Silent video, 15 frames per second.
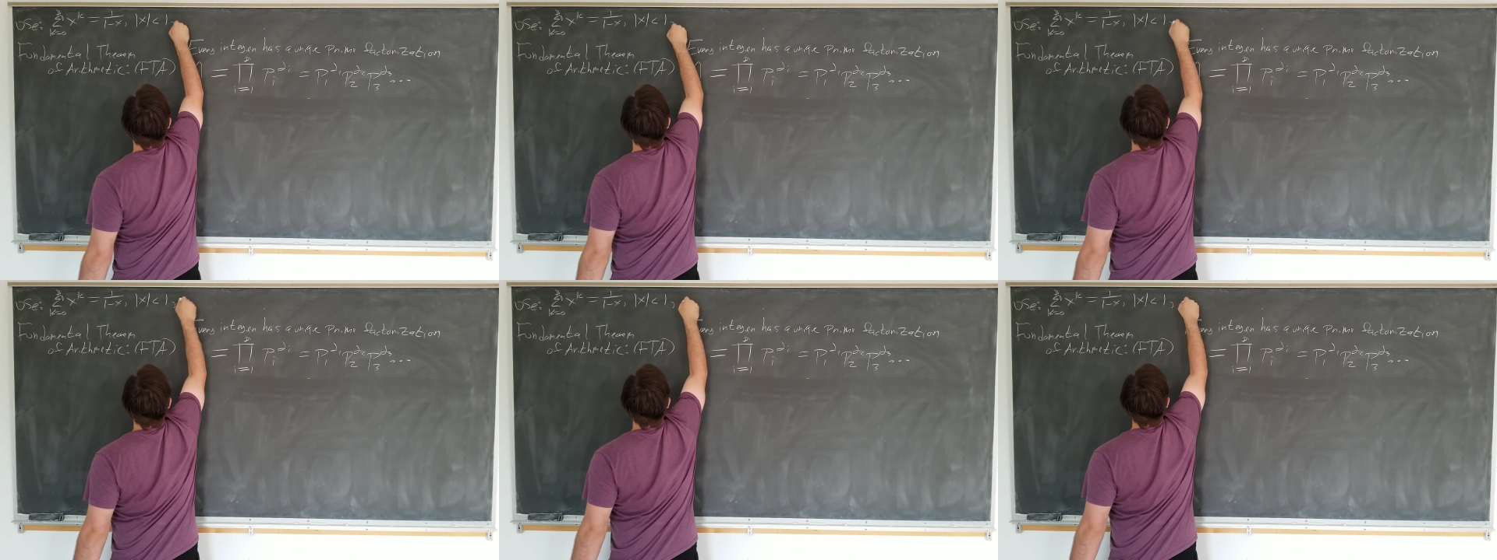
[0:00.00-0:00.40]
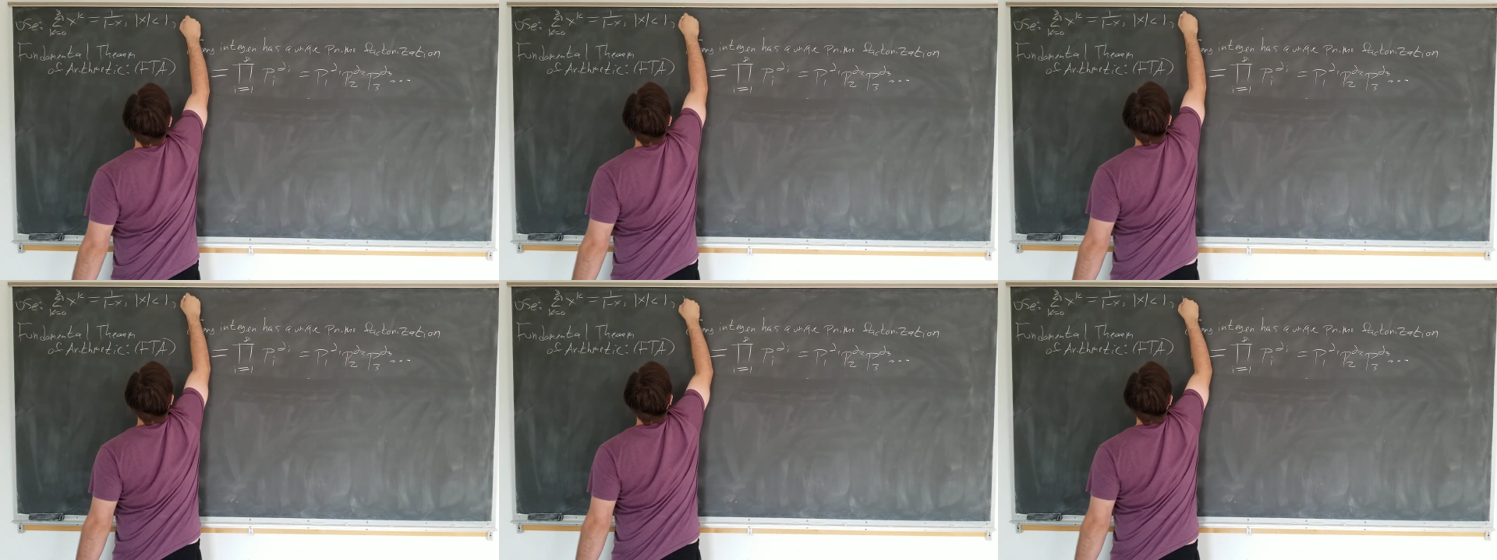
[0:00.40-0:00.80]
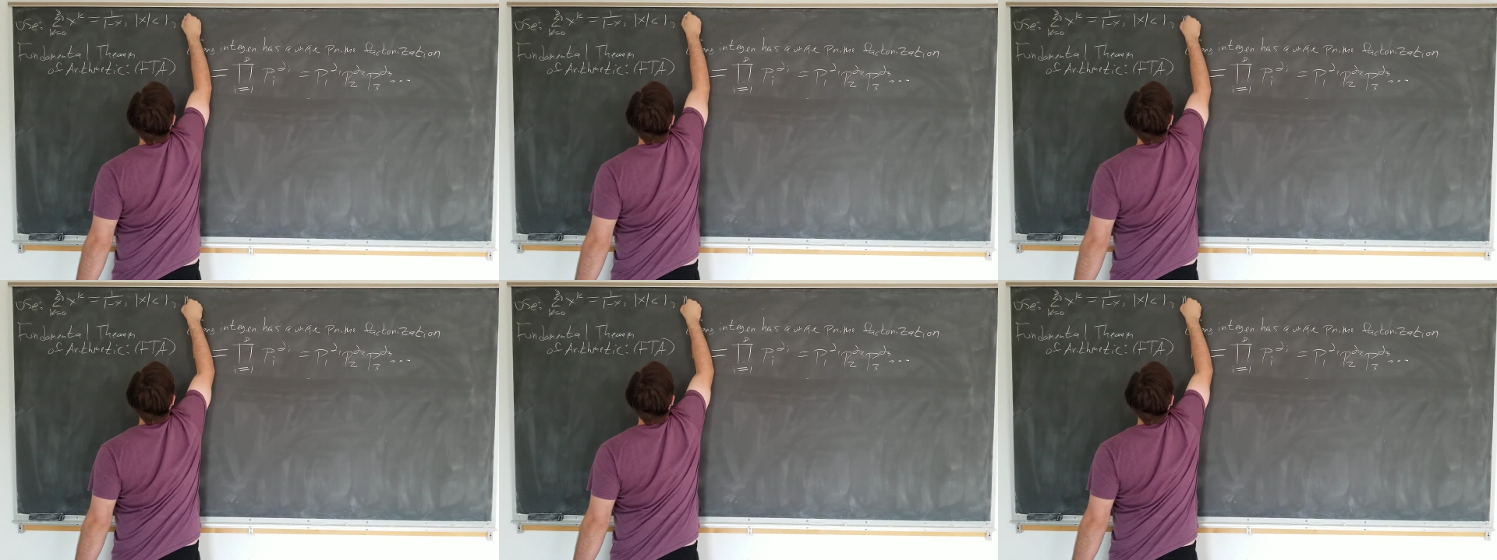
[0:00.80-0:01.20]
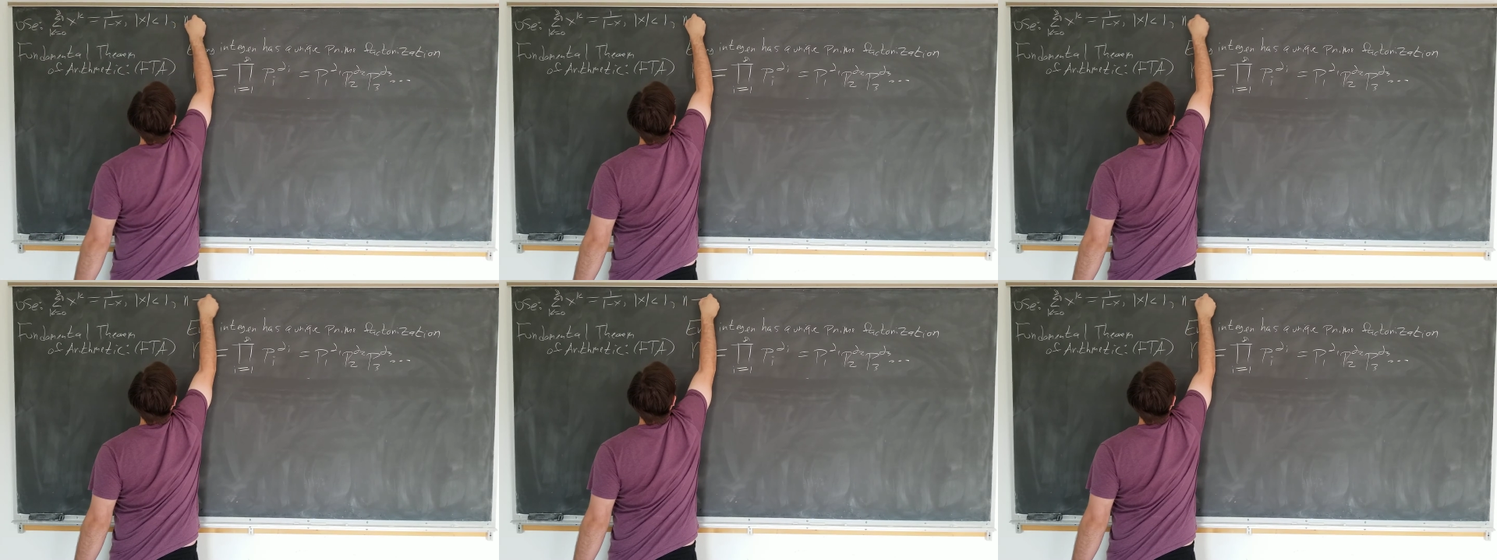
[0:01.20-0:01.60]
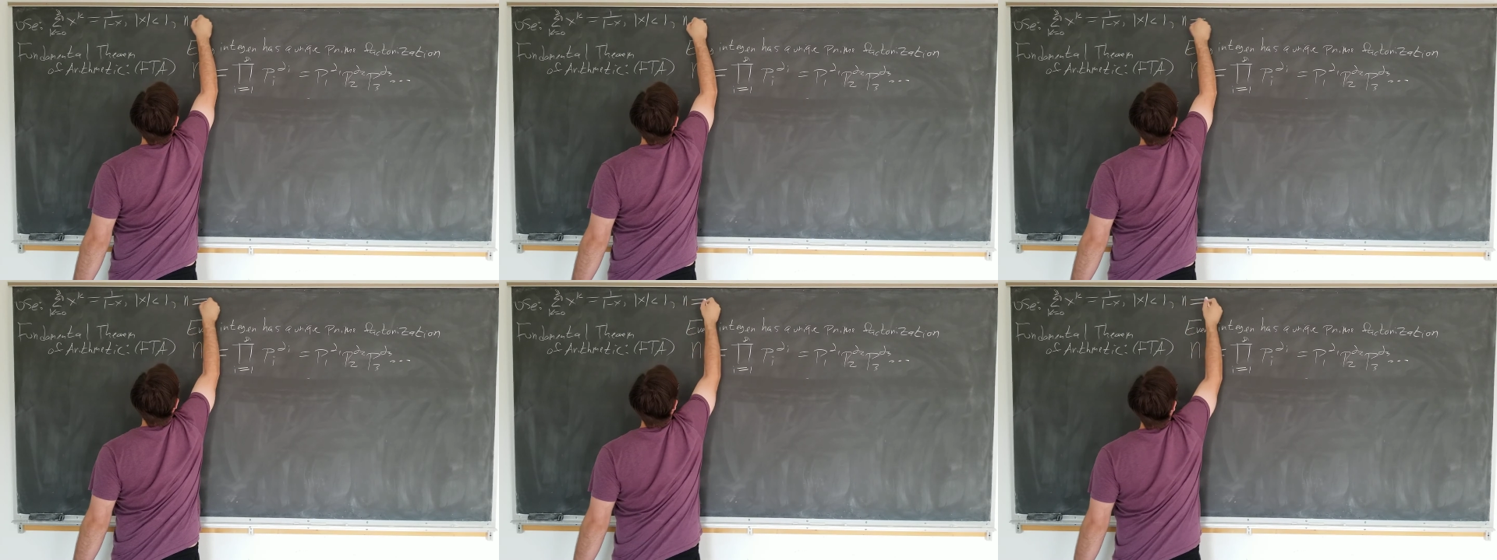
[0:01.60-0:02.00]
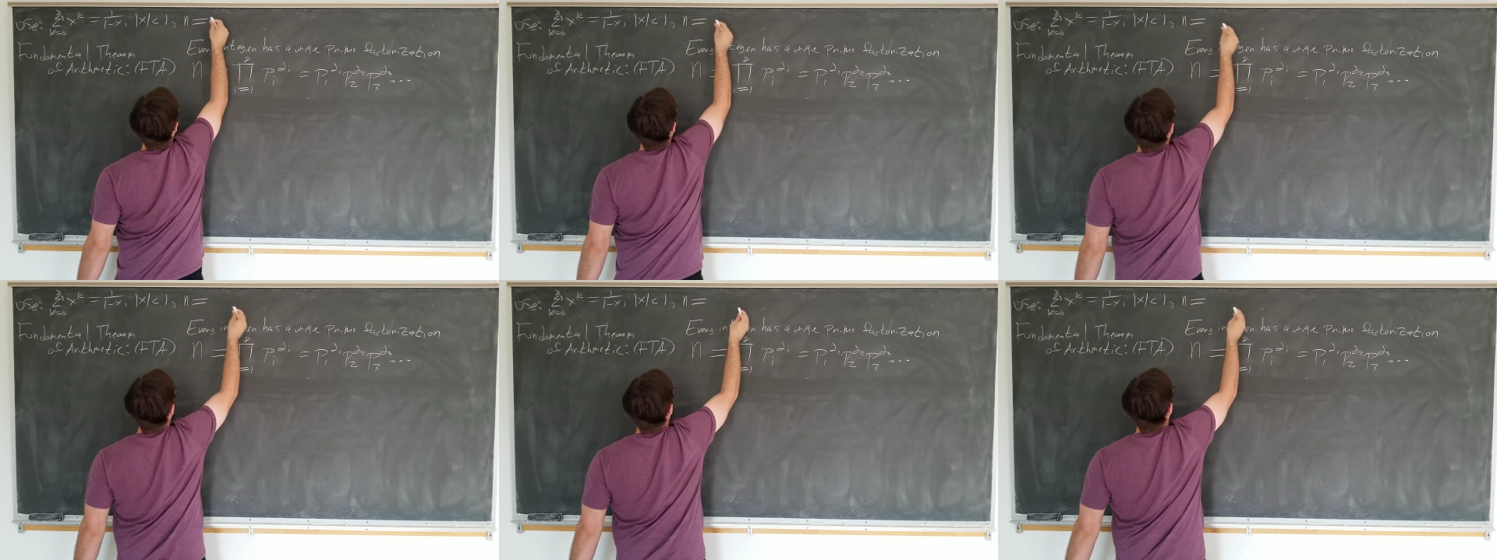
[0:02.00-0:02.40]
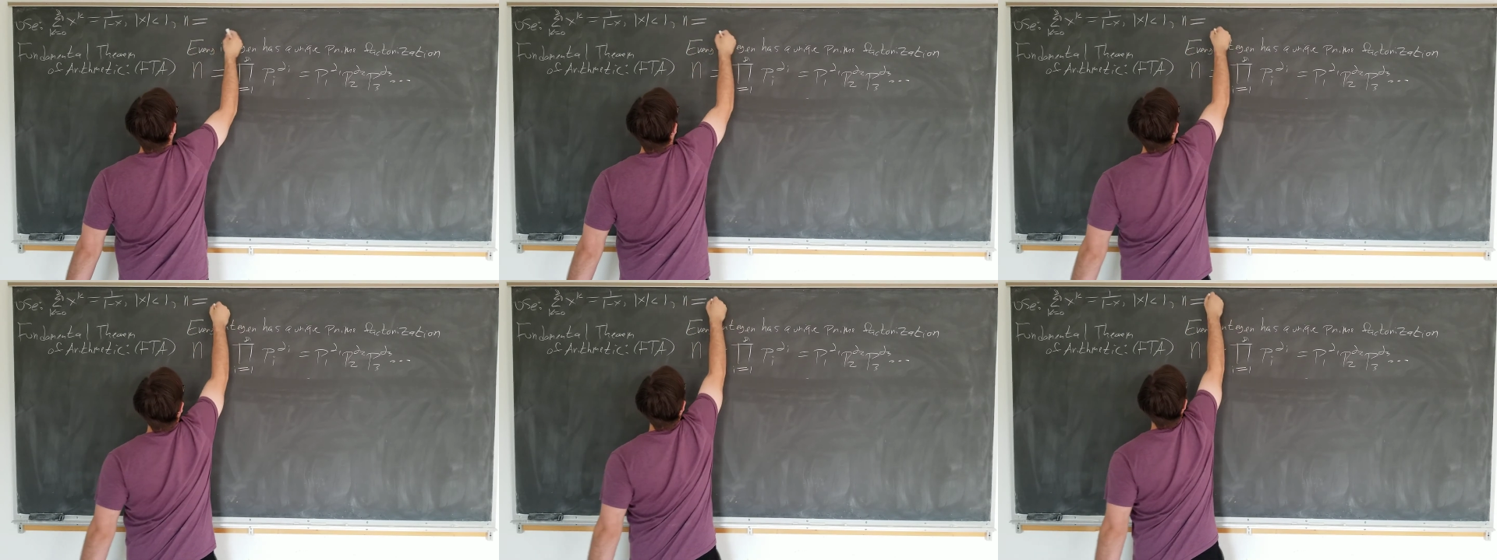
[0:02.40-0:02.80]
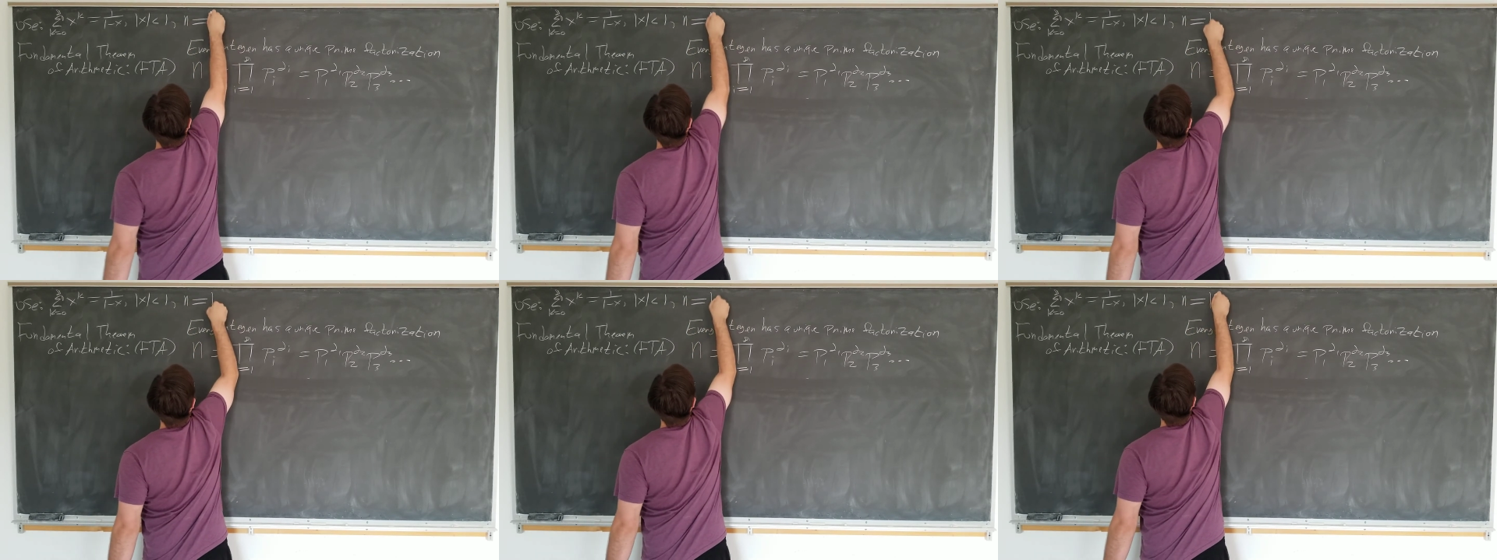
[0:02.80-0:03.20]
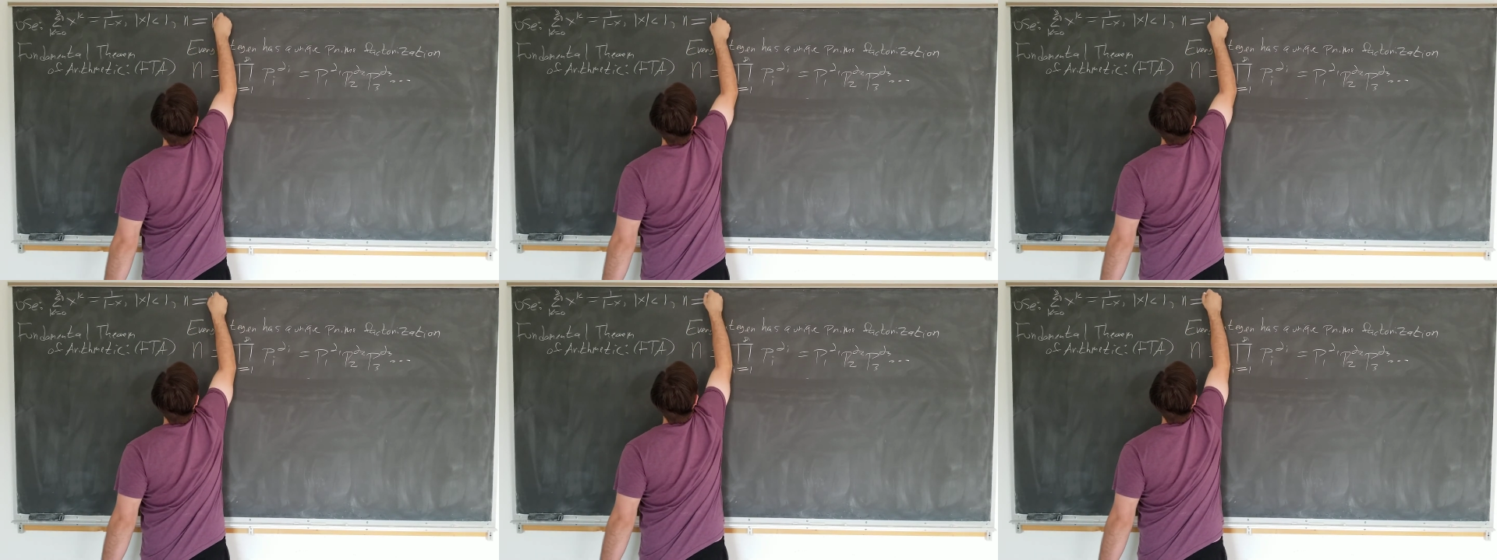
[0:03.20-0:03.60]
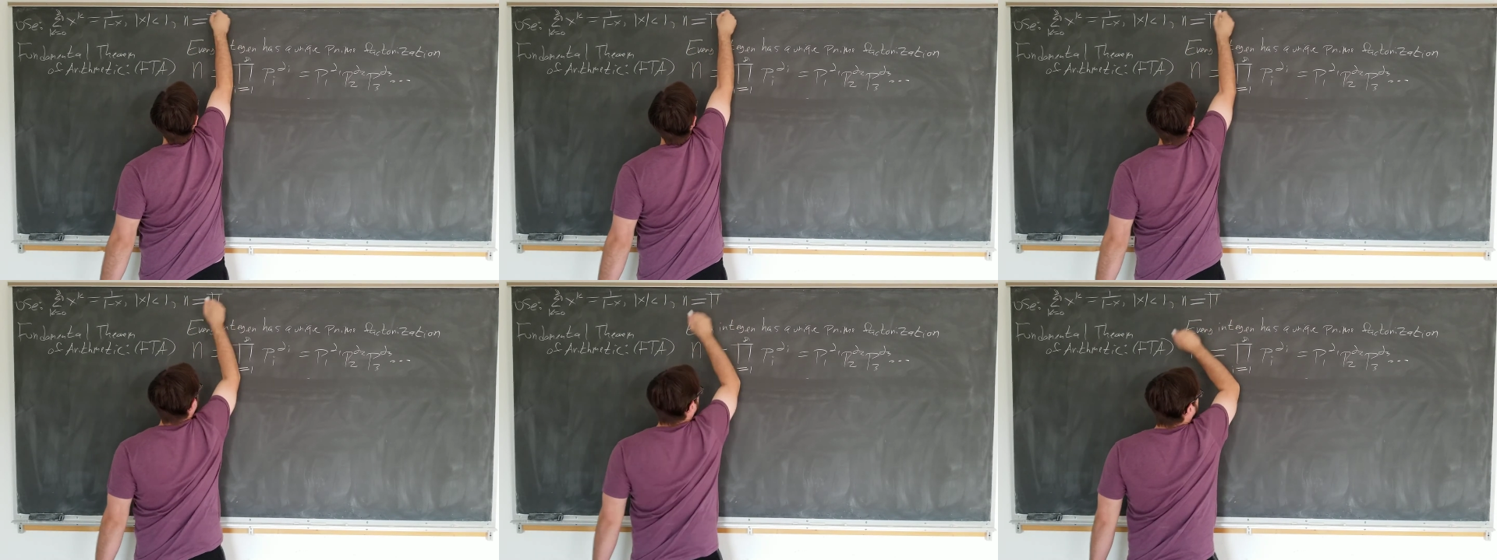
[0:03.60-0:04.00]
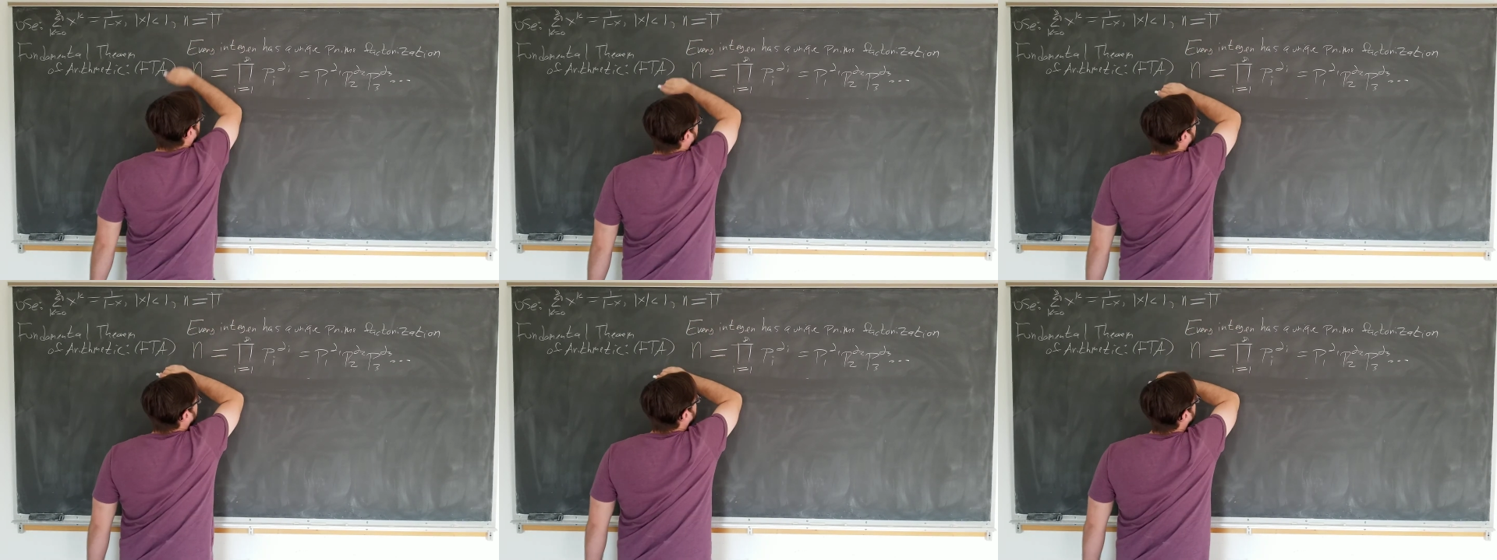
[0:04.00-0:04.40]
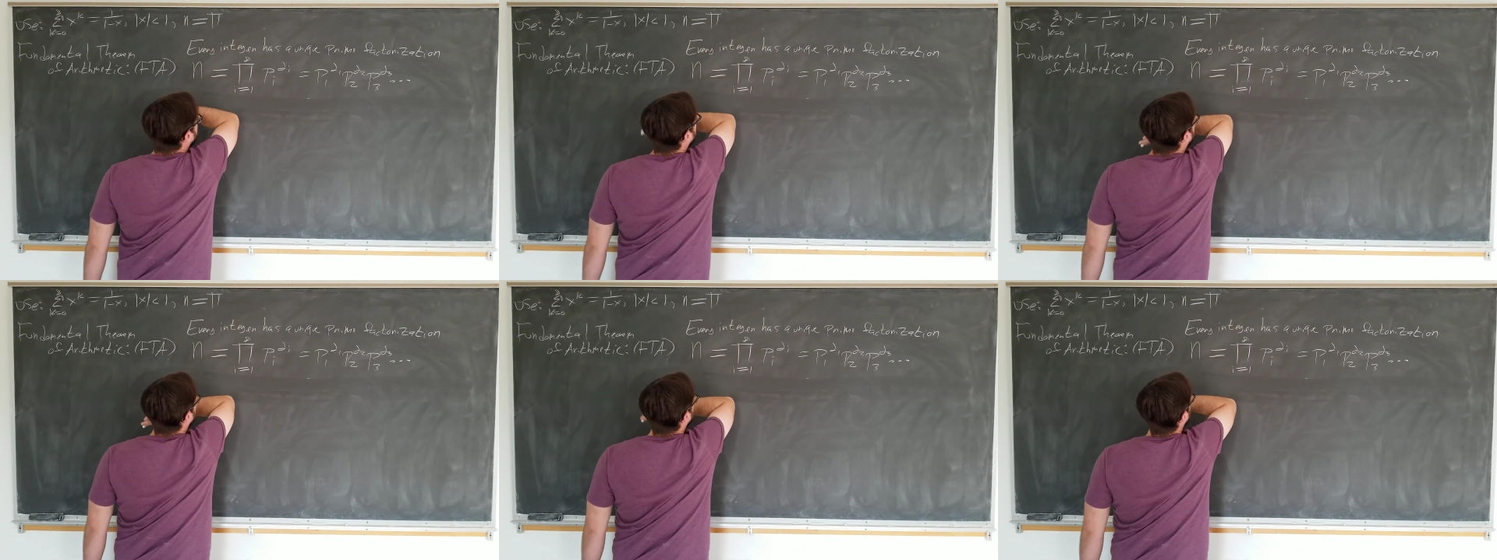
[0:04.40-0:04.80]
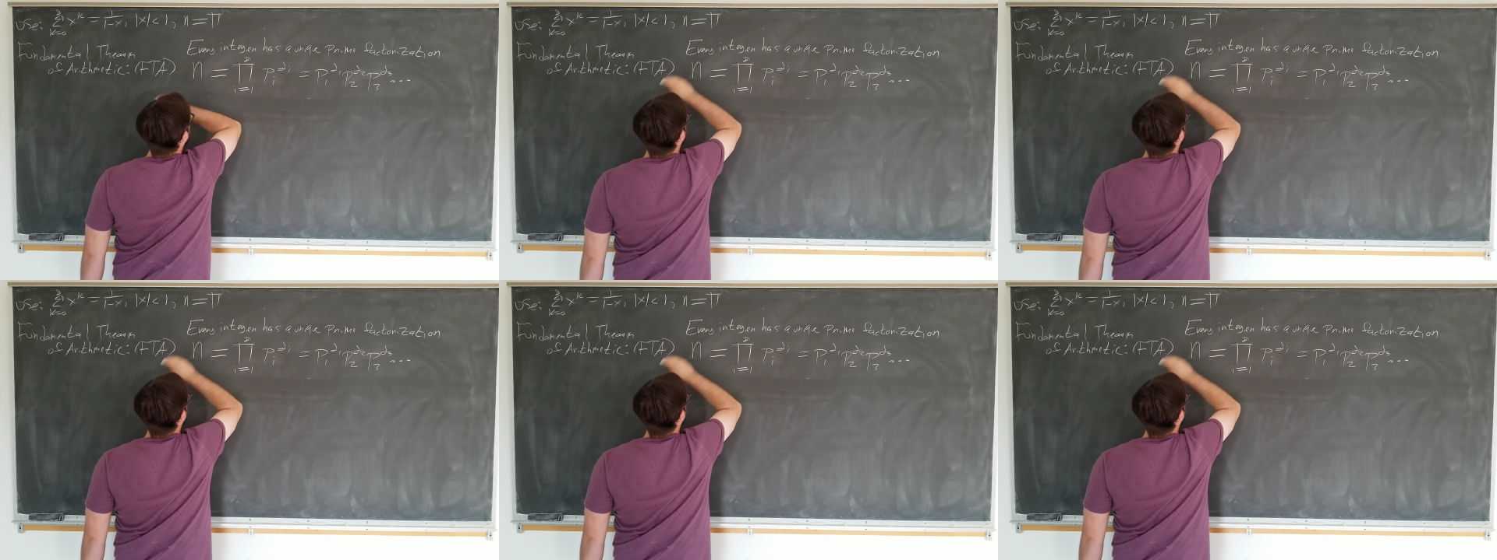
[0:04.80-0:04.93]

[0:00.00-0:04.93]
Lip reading: (no speaker visible)